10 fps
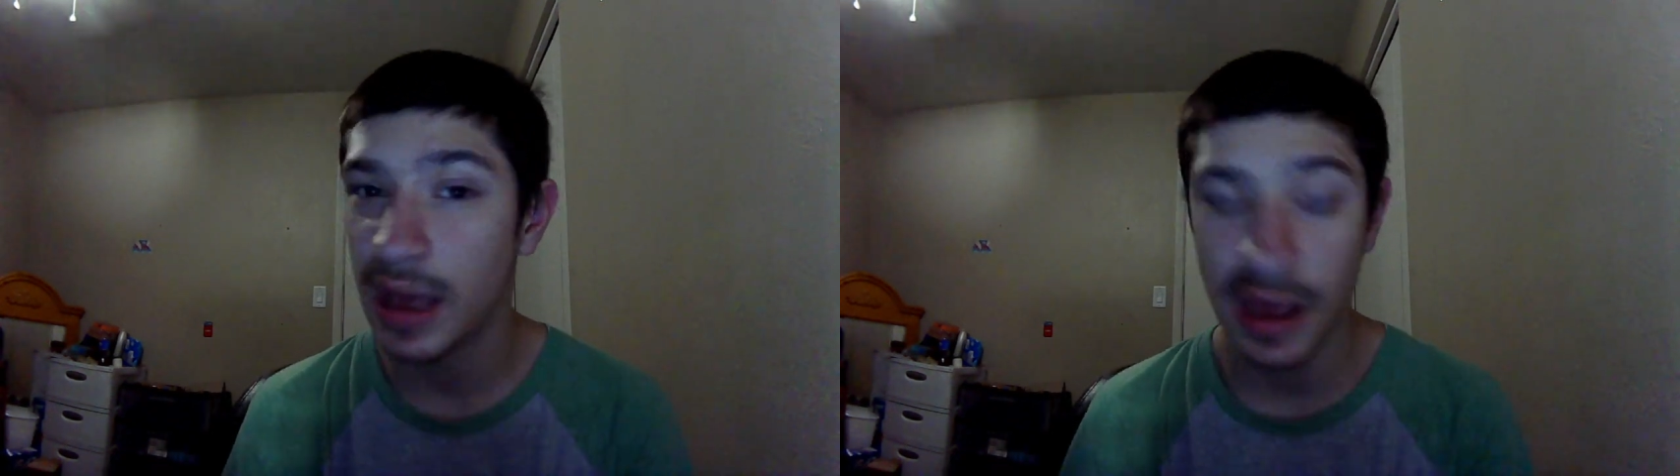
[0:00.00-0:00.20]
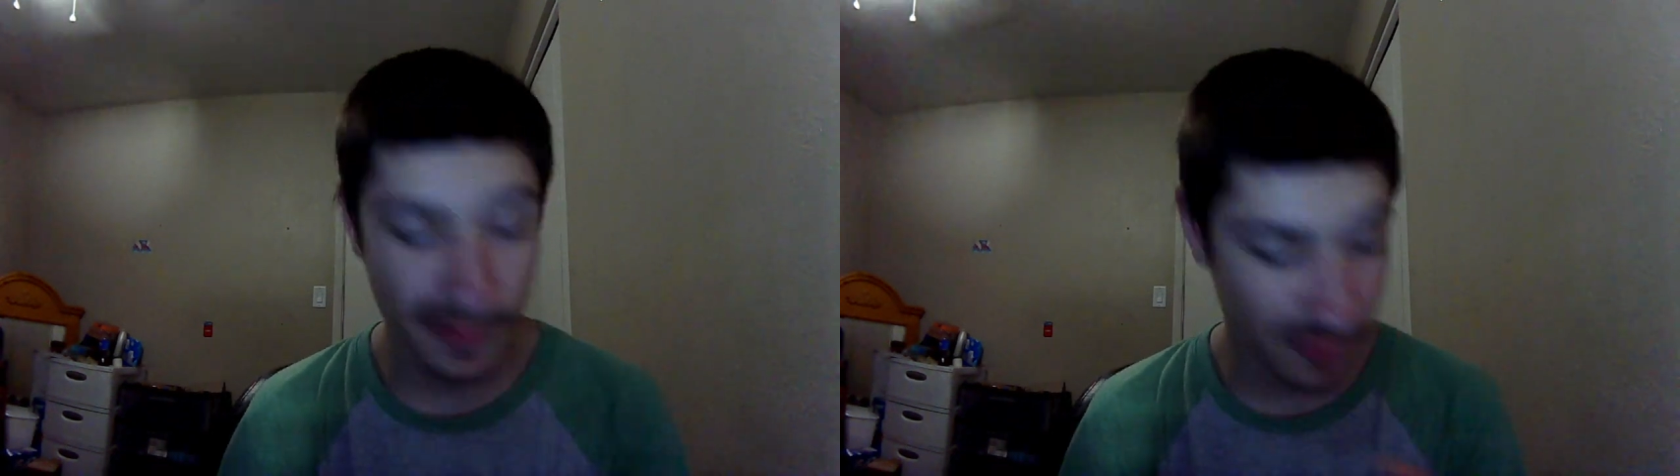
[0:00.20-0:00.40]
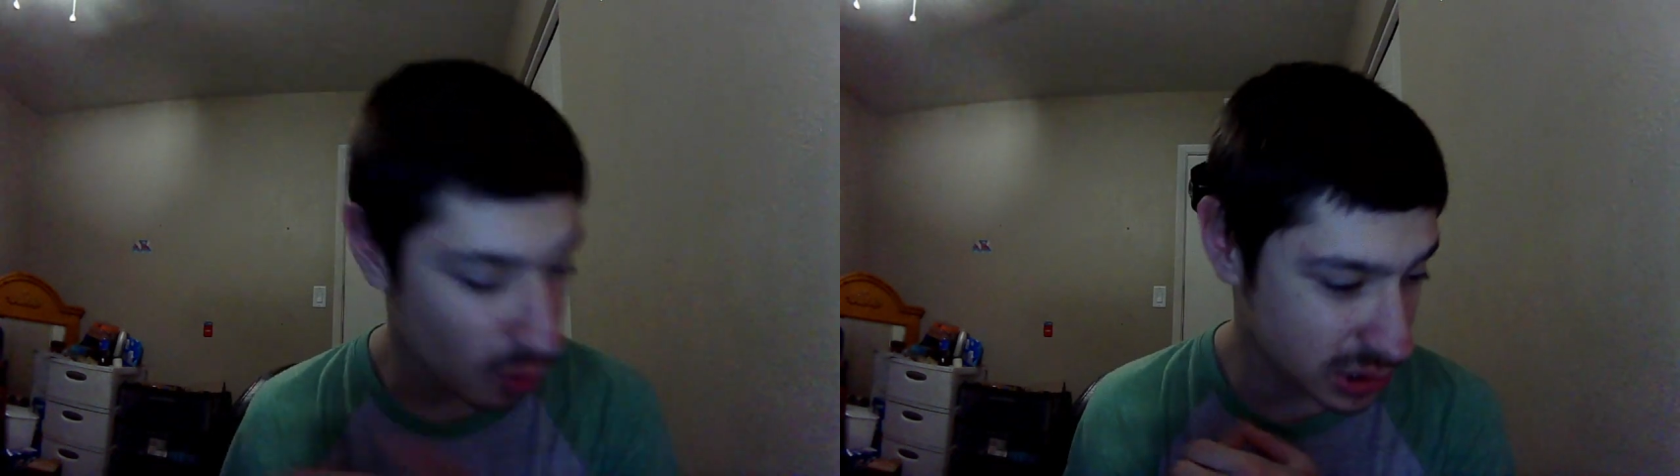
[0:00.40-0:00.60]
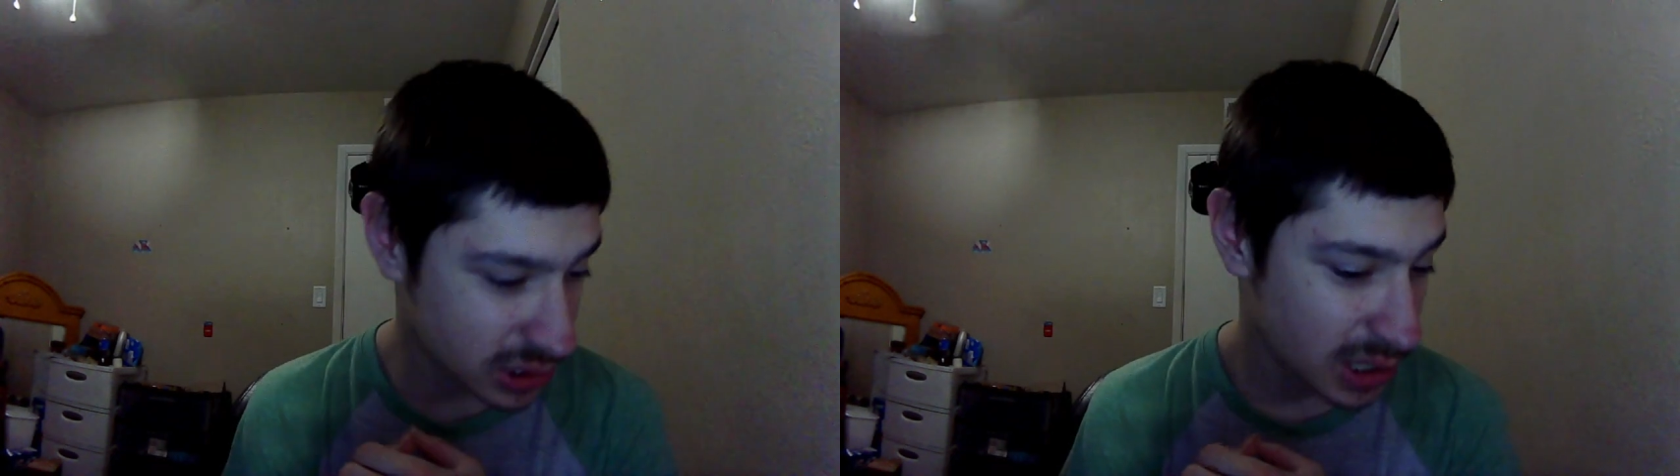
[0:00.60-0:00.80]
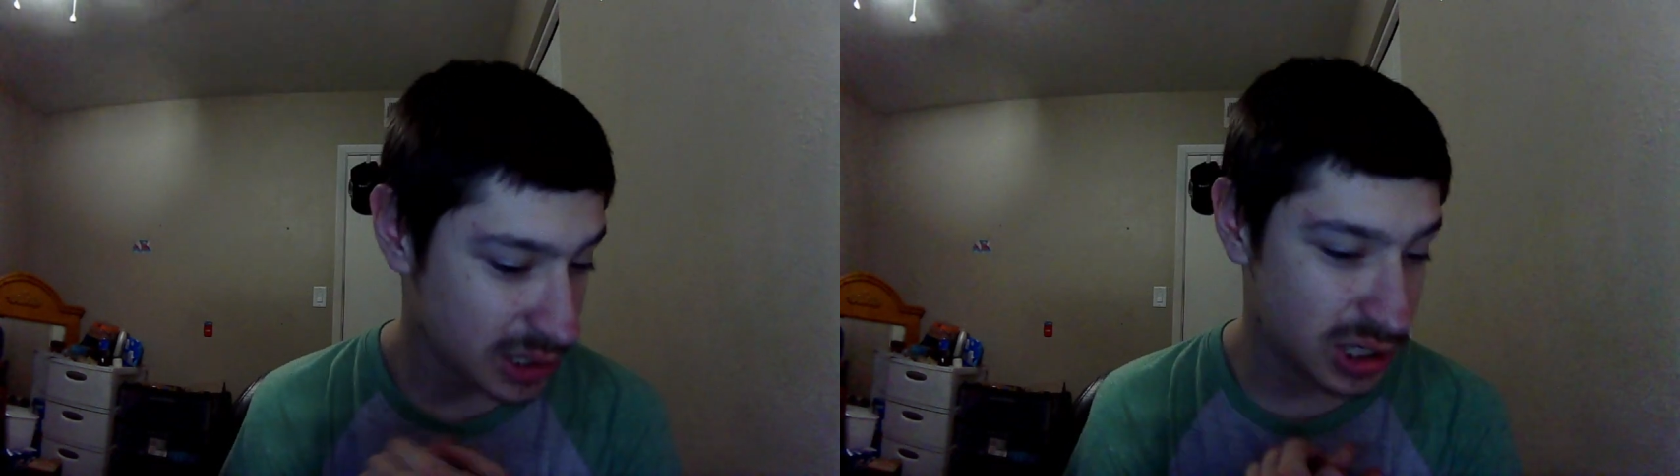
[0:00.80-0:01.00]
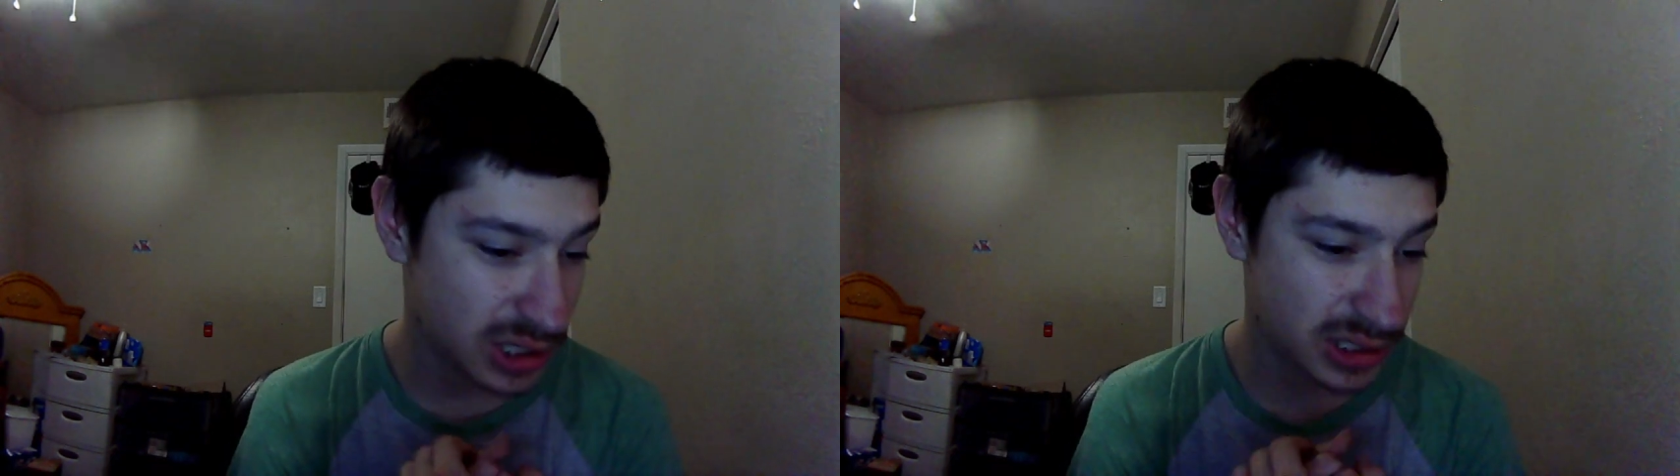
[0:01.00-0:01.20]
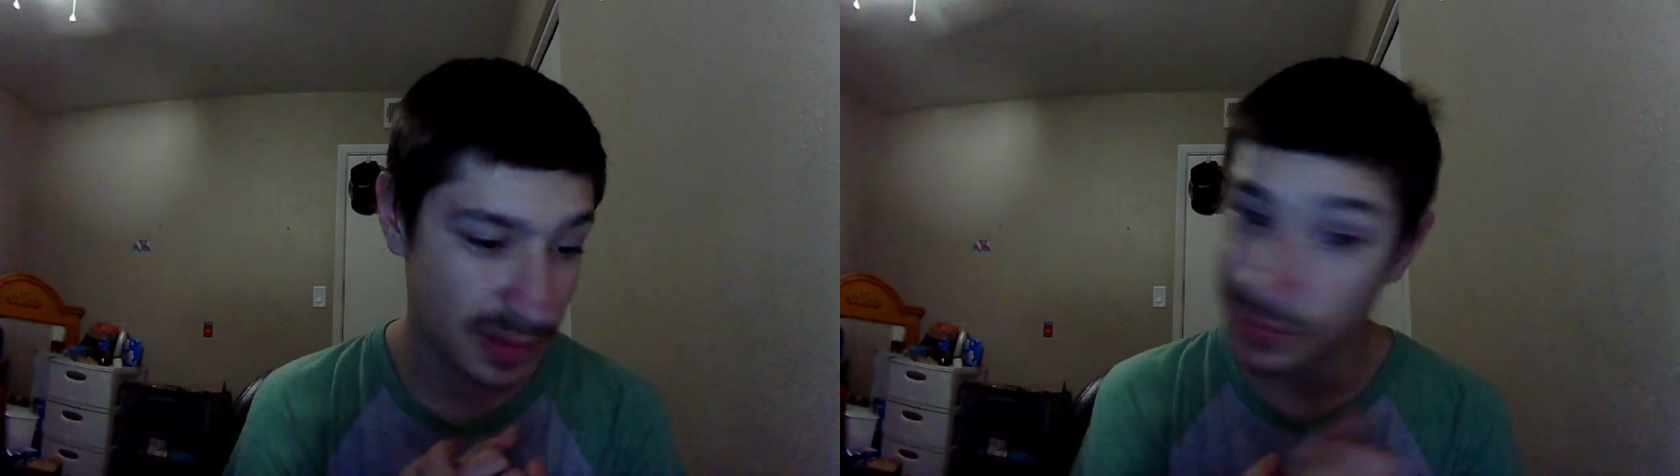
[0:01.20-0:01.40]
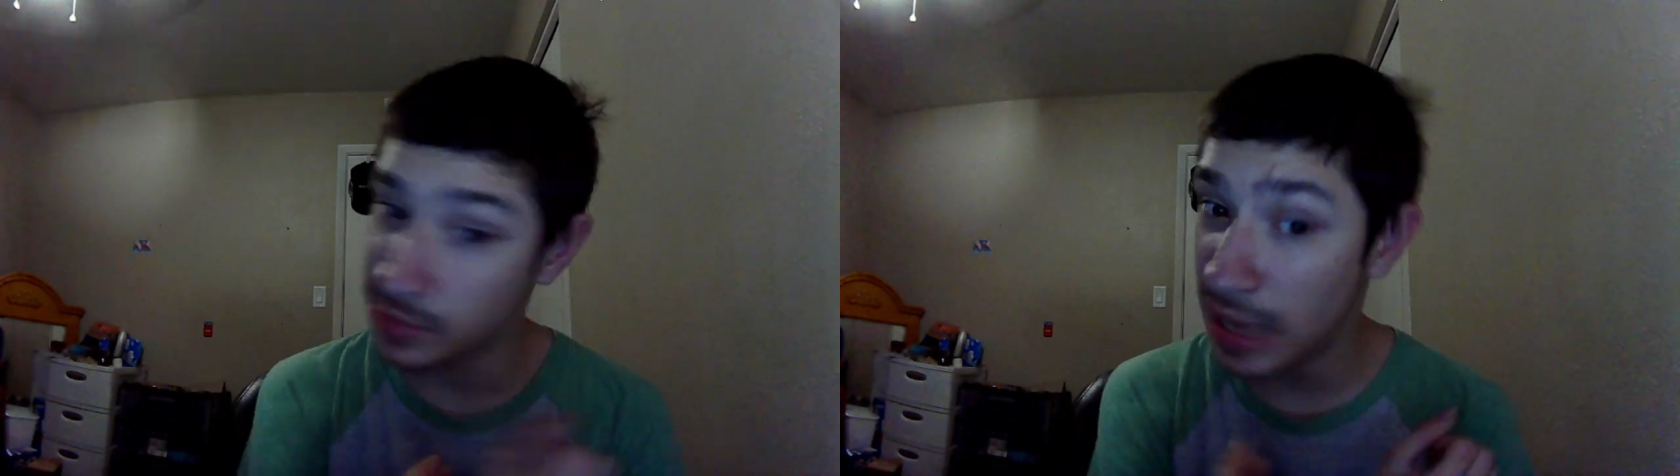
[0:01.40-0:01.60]
and of course, just
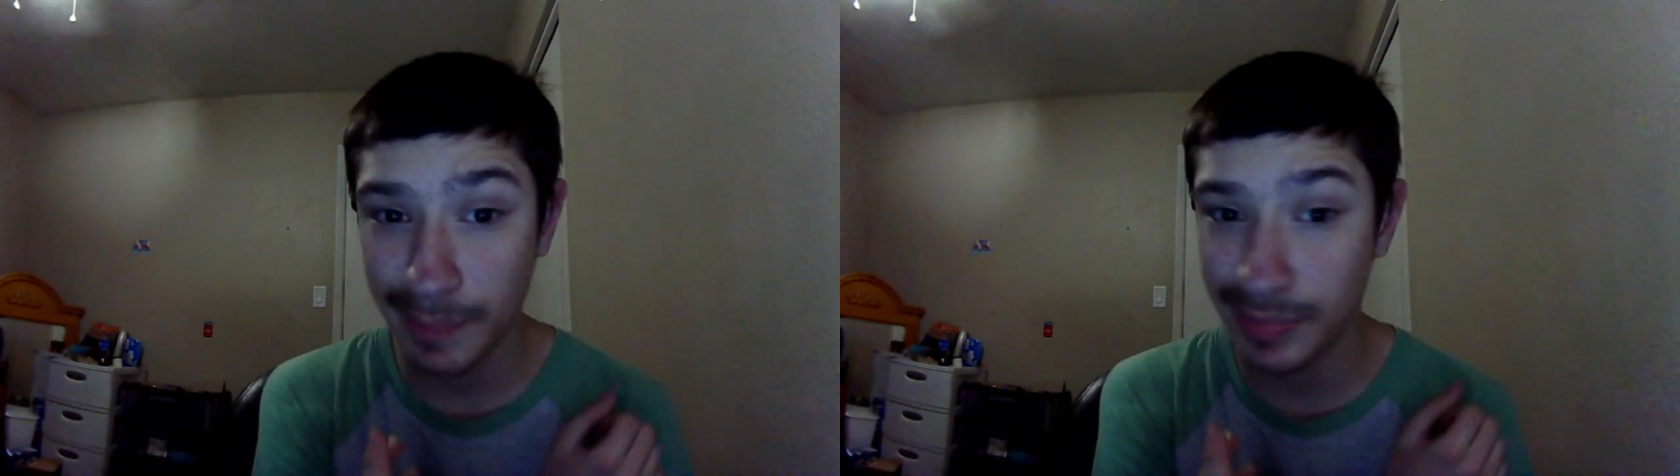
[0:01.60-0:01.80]
yeah,